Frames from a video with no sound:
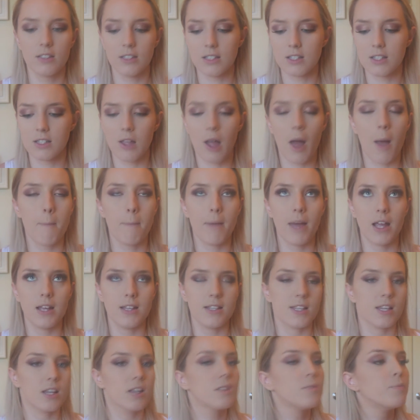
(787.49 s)
It's
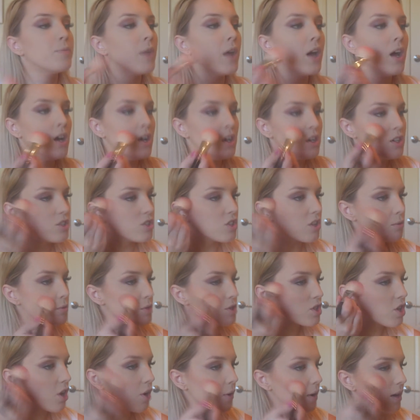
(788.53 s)
amazing. So I'm
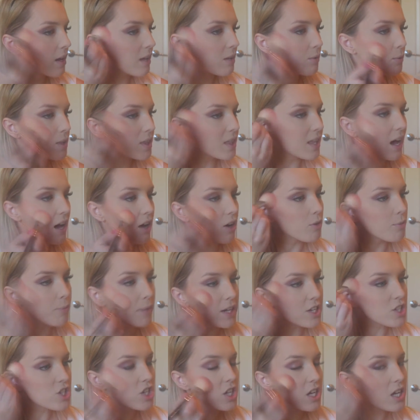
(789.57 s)
just going in with that on my
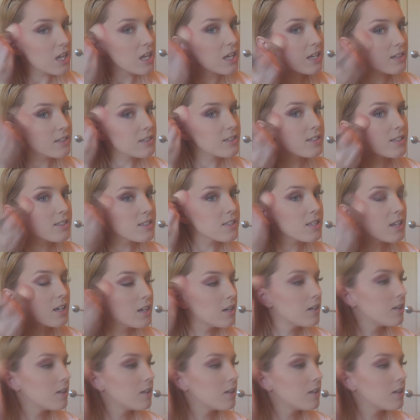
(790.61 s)
cheeks.